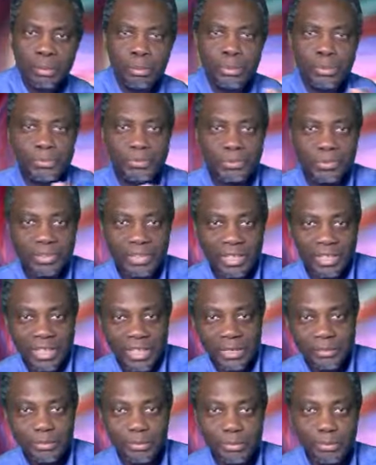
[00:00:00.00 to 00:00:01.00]
move to the
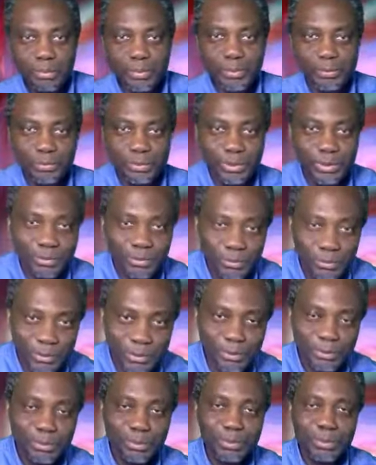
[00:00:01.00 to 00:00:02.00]
left, move to the
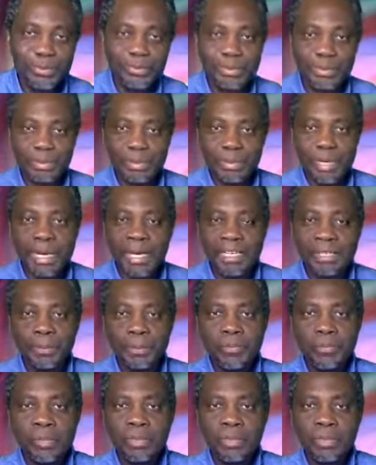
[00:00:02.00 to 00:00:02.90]
front, move to the back,